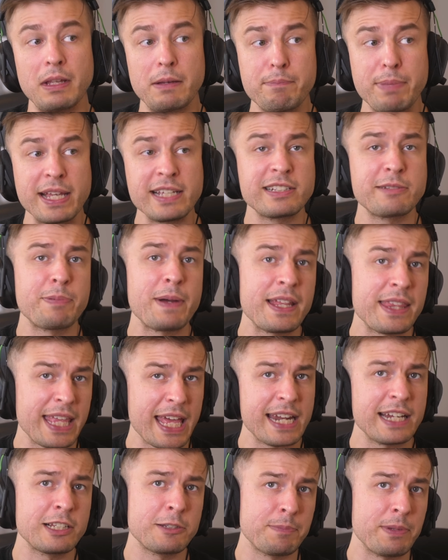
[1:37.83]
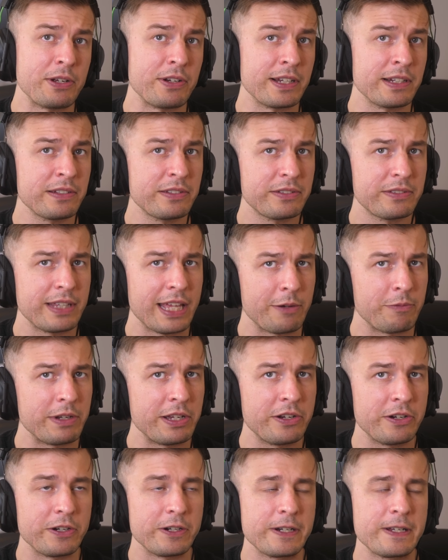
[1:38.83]
based upon that experience that
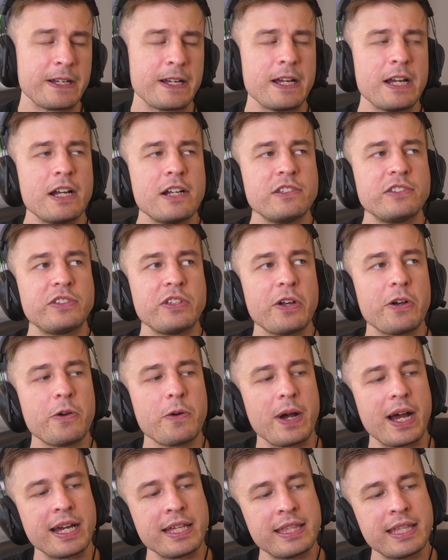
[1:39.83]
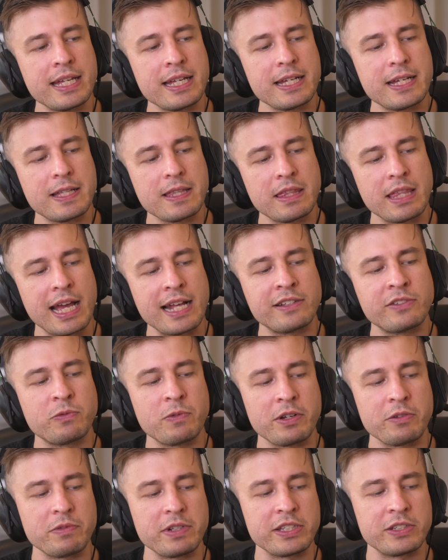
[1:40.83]
we heard. So I think that's
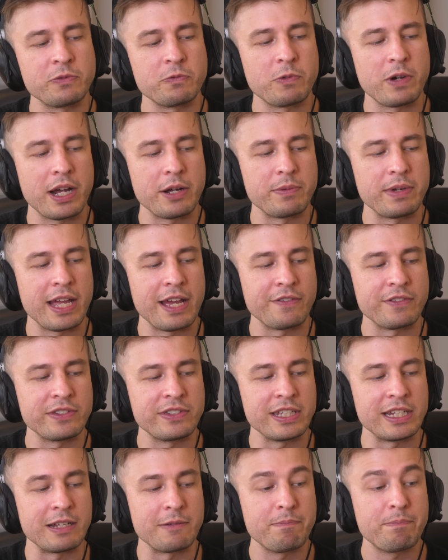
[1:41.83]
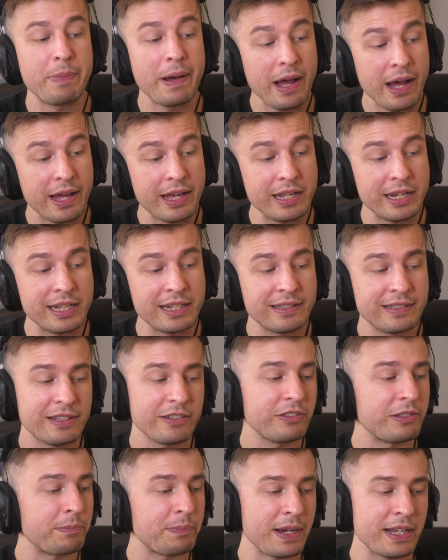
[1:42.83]
one reason why we haven't seen it, but it
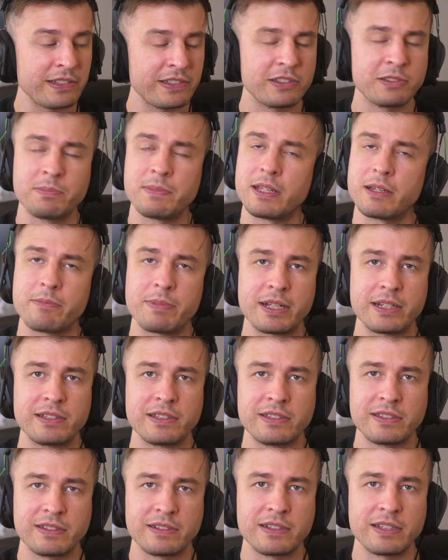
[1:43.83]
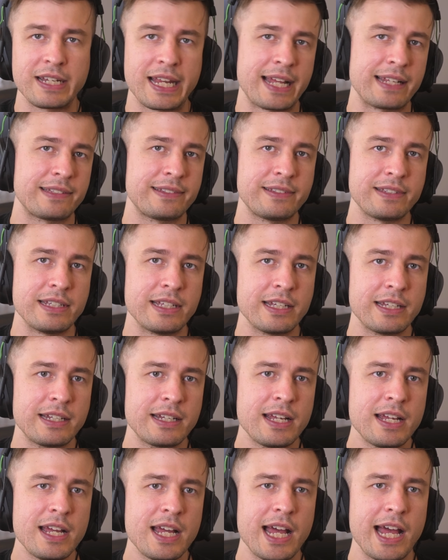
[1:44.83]
still depresses me a bit to not see
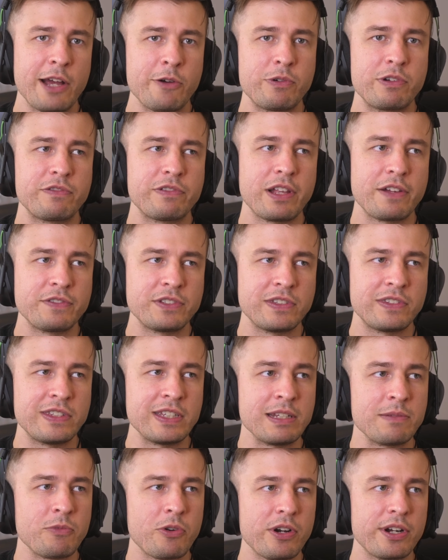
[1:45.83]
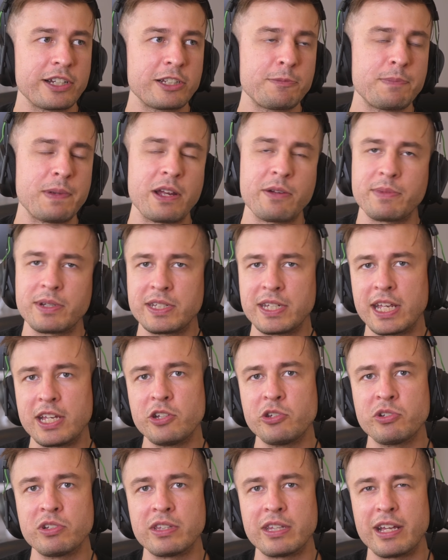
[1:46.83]
it. I would have loved to see more
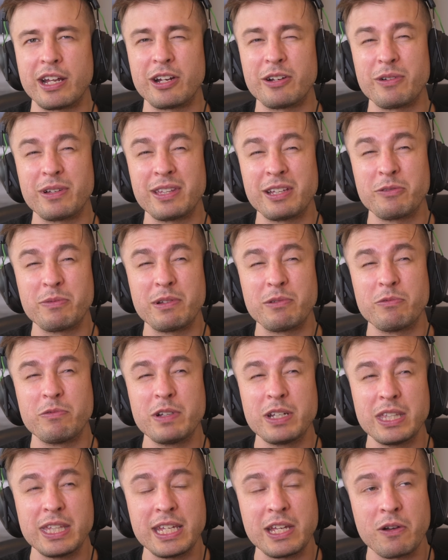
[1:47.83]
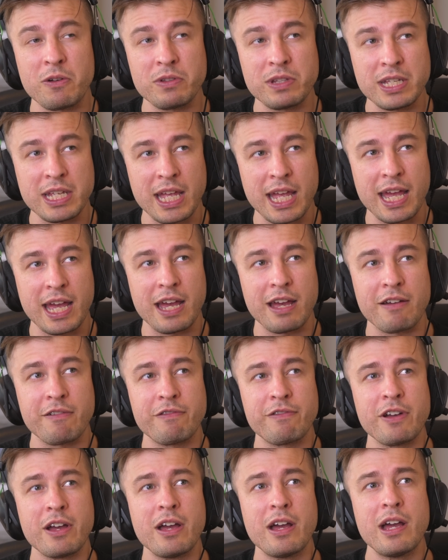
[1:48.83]
experimentation there. I think we really only
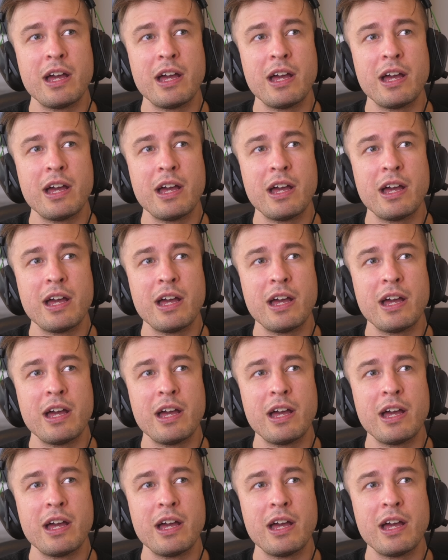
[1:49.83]
have